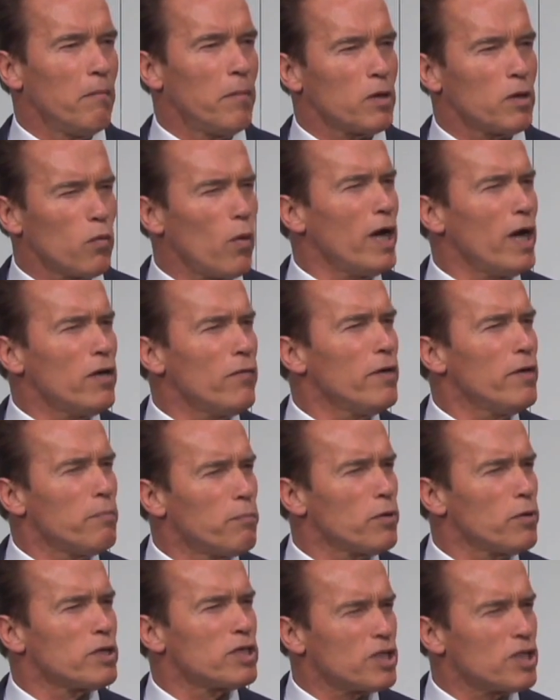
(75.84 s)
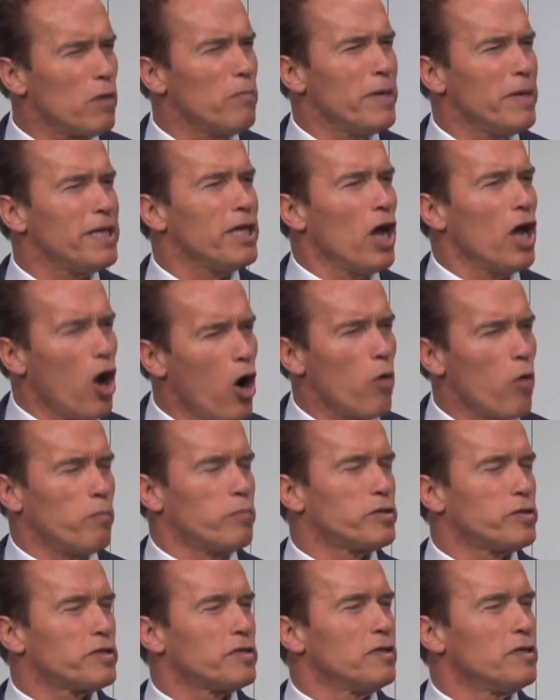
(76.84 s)
But why do we put so many
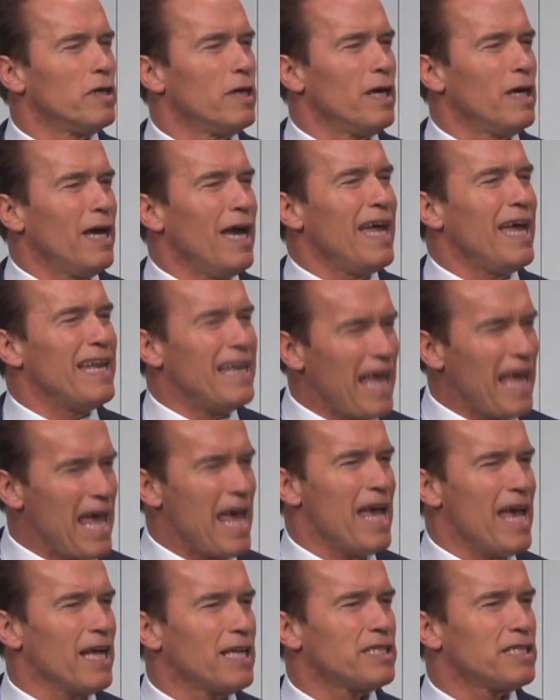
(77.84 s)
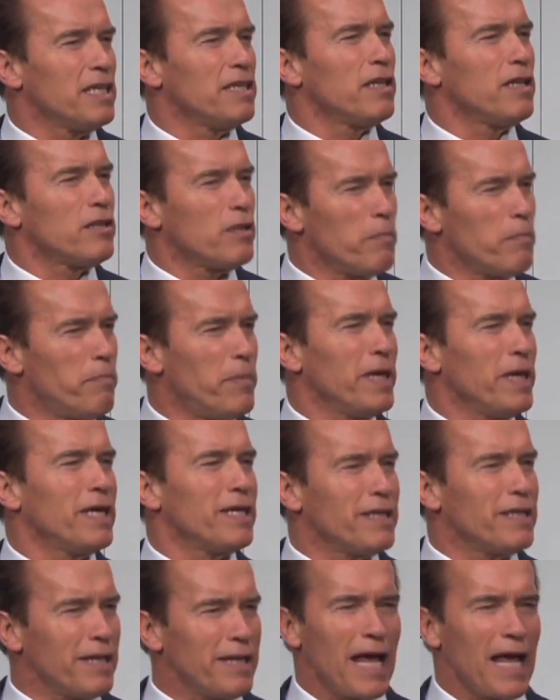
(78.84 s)
hopes and eggs into the big
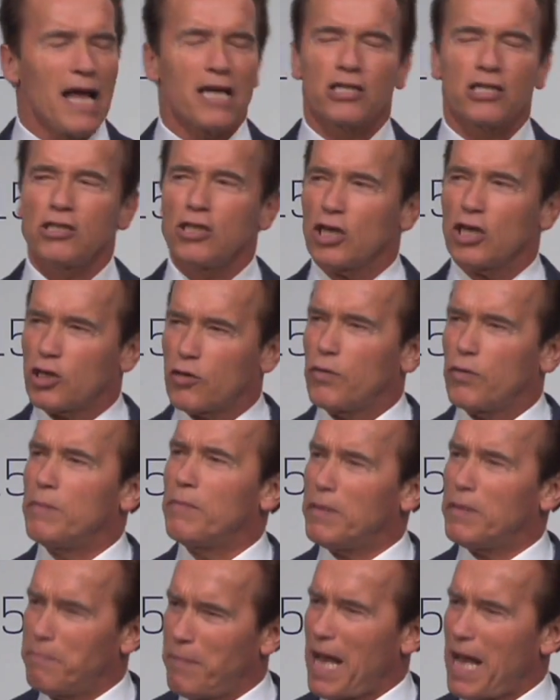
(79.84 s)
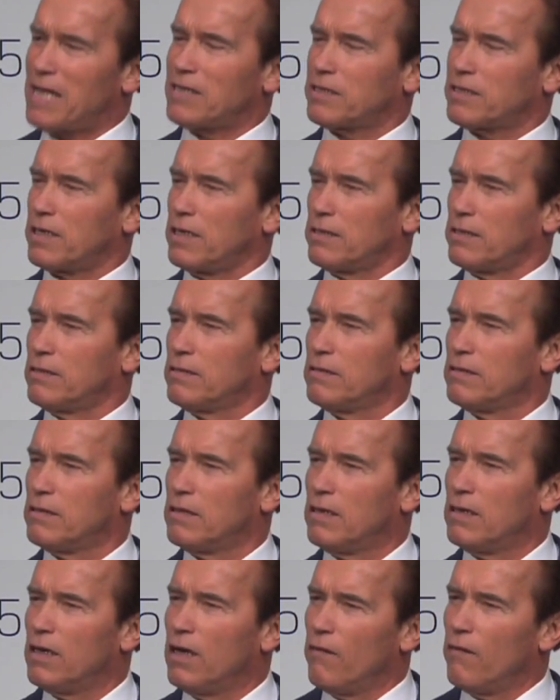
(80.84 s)
international agreement basket,
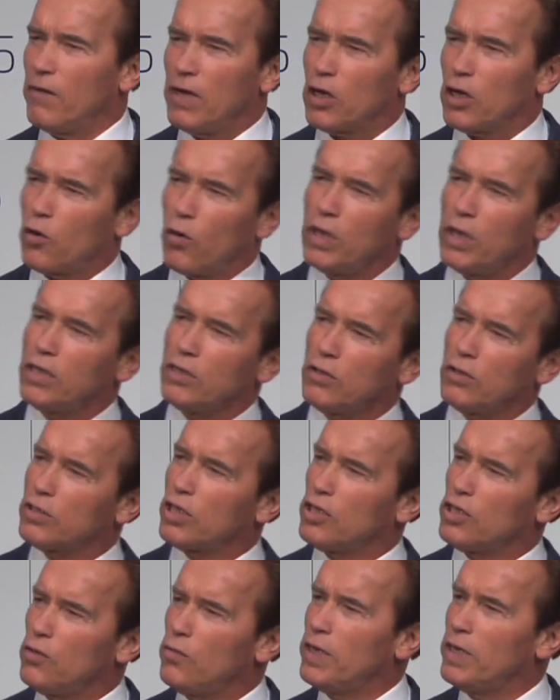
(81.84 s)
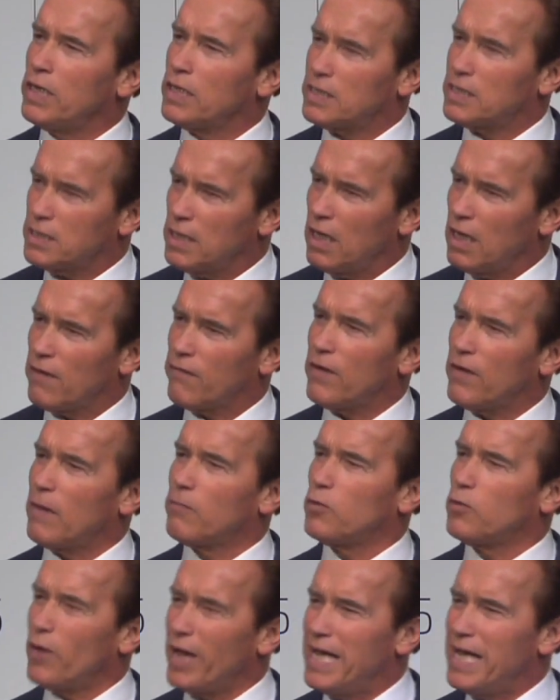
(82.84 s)
when according to the UN itself,
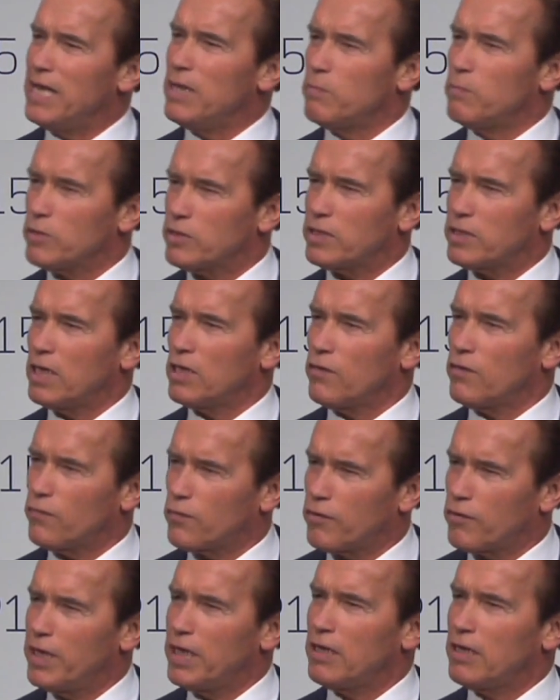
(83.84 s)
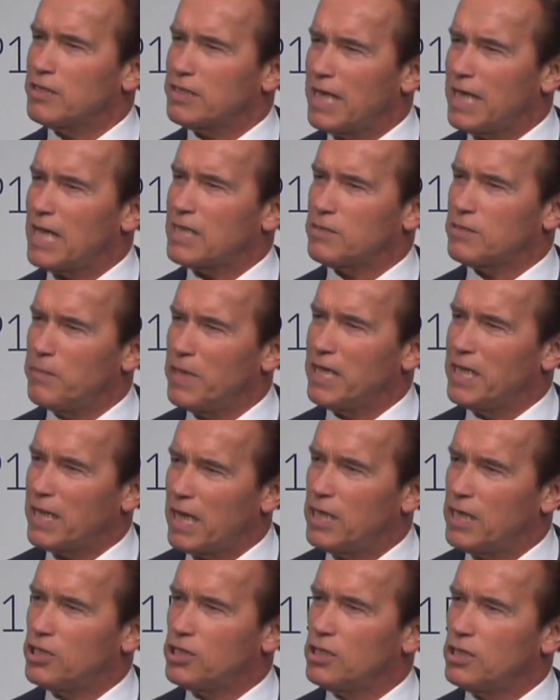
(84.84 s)
up to 80% of greenhouse gas
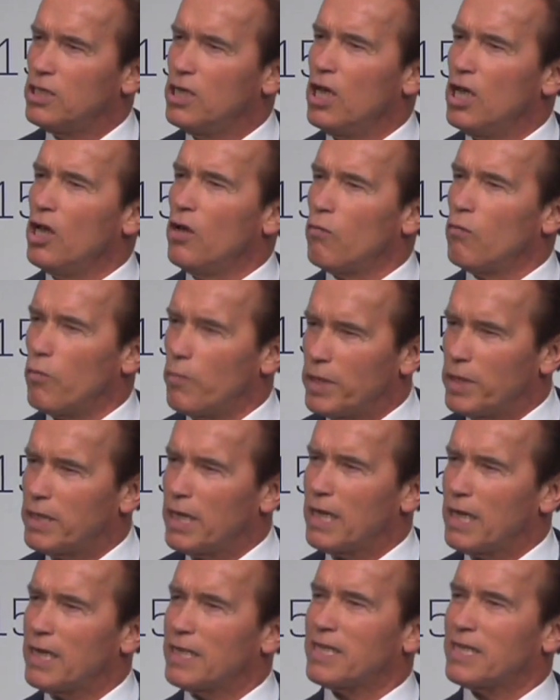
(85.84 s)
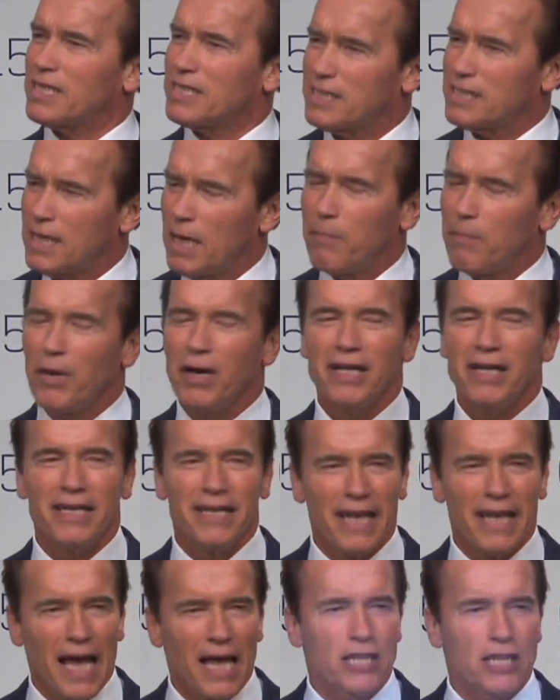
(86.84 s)
mitigation will be done at the
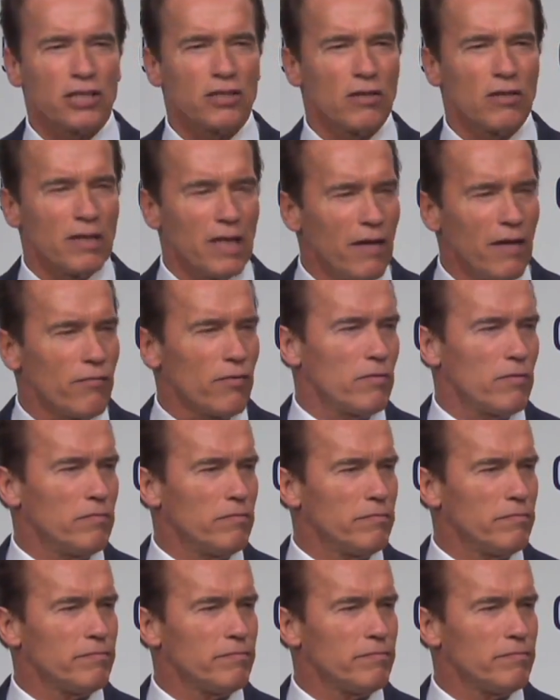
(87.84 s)
sub-national level?